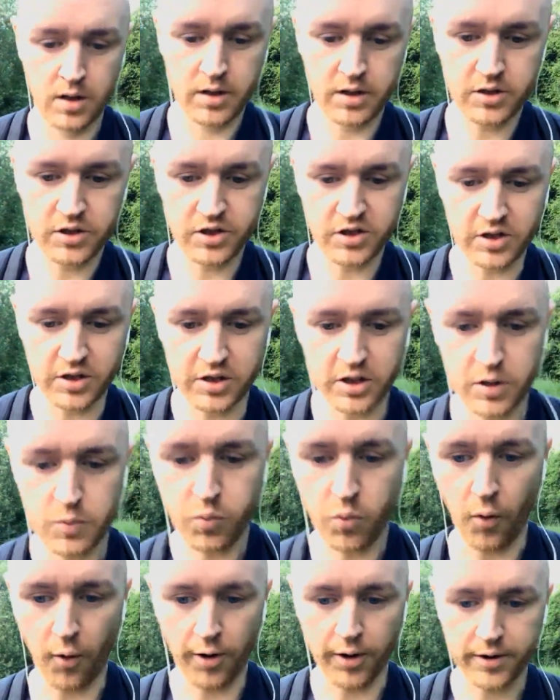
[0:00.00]
This is the
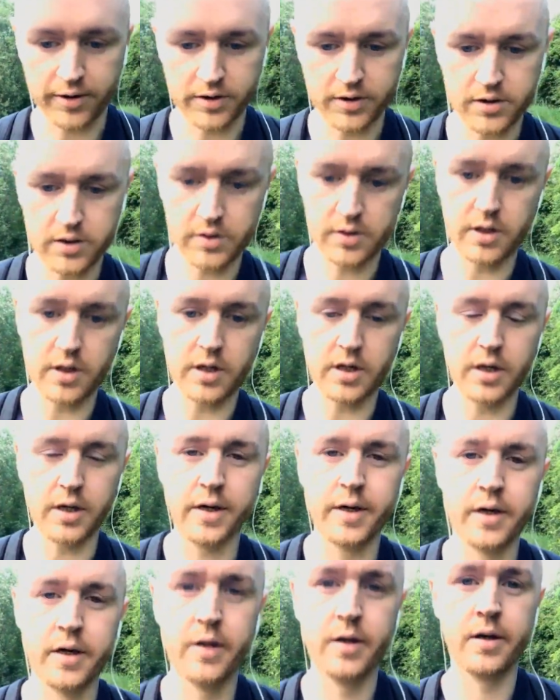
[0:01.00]
deep work. This is
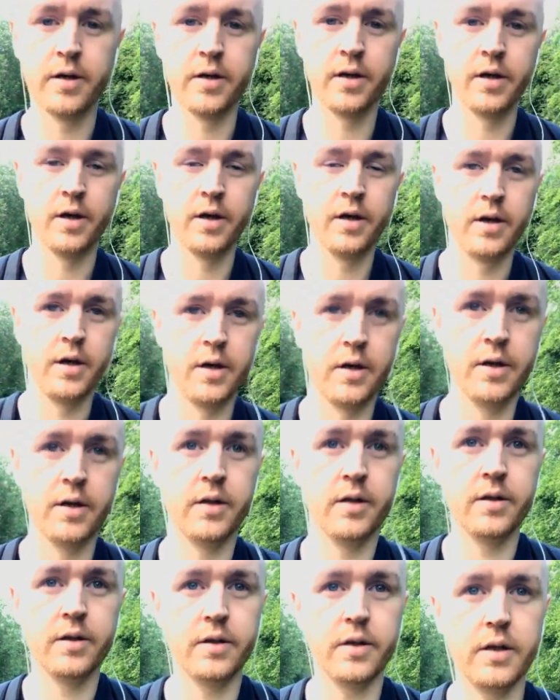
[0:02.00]
the
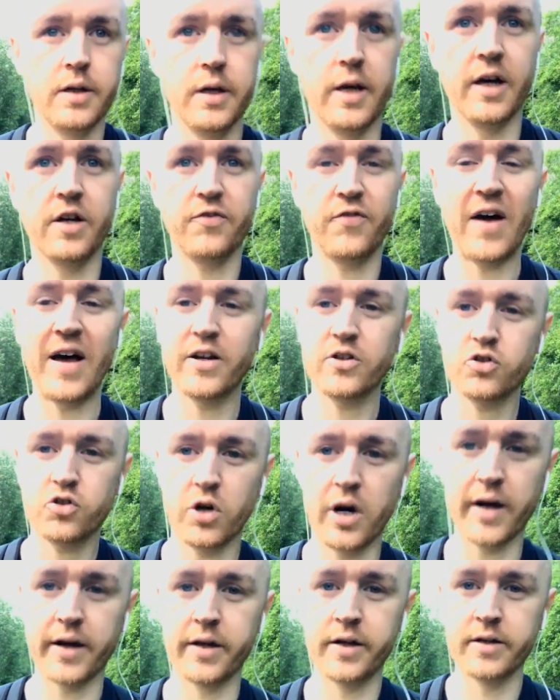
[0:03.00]
the uh, fast
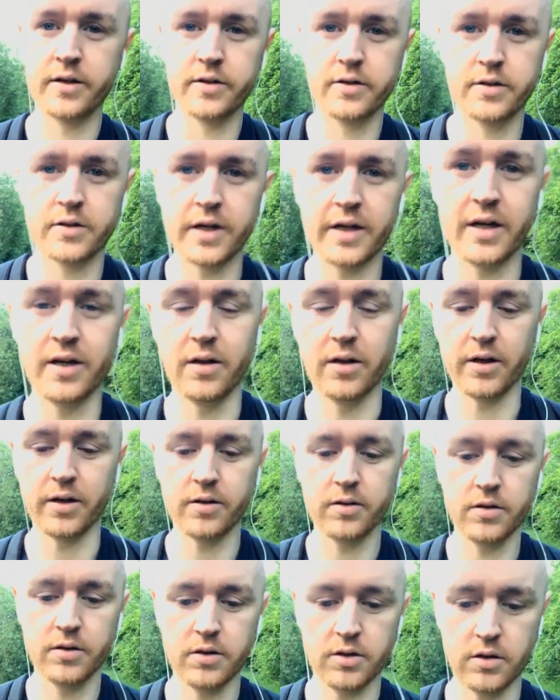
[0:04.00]
track to healing.
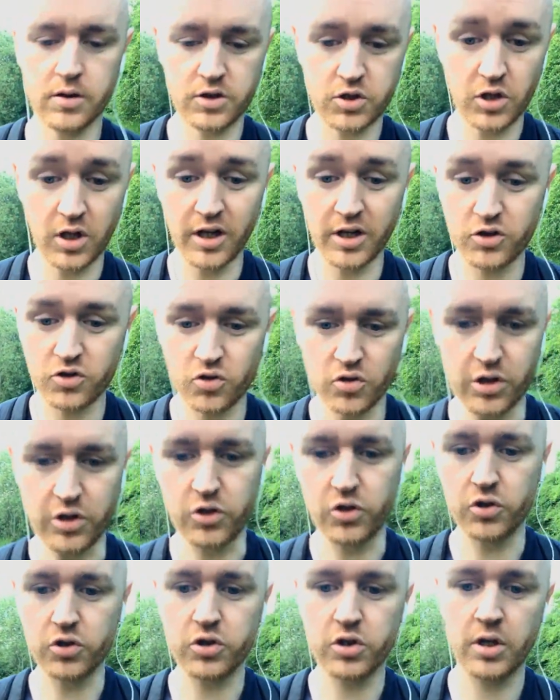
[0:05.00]
It's literally
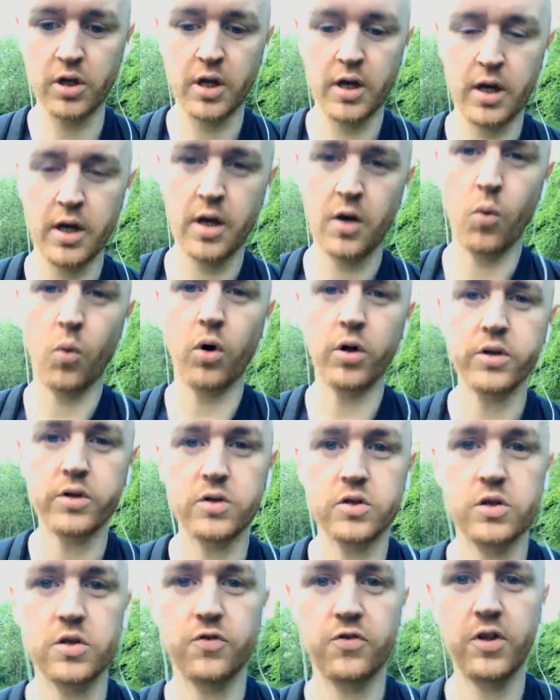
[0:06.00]
just what
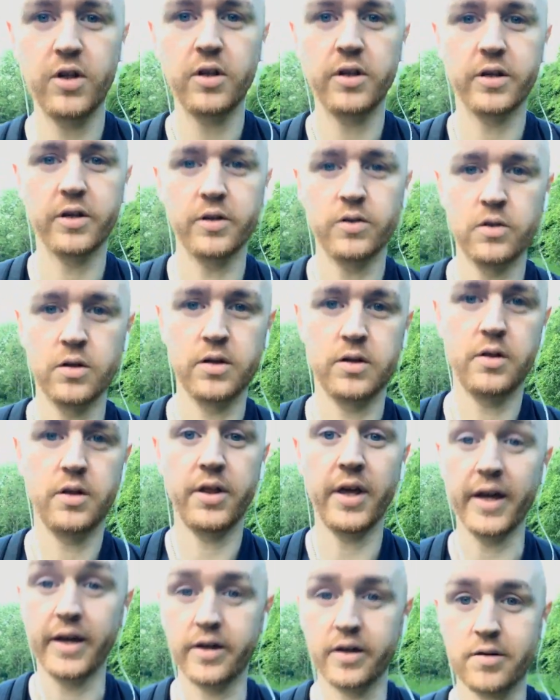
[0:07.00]
does the feeling
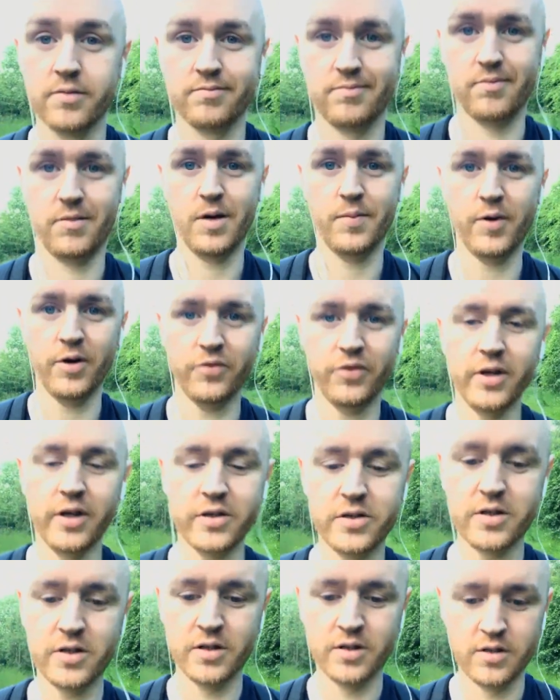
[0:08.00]
think about
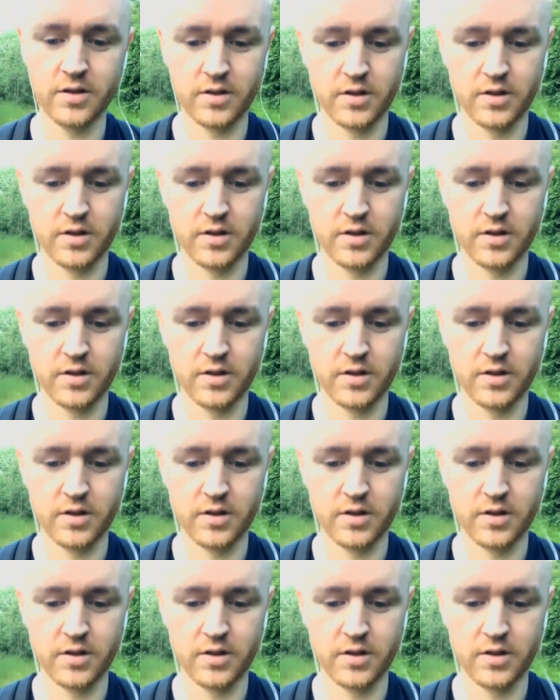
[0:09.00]
this?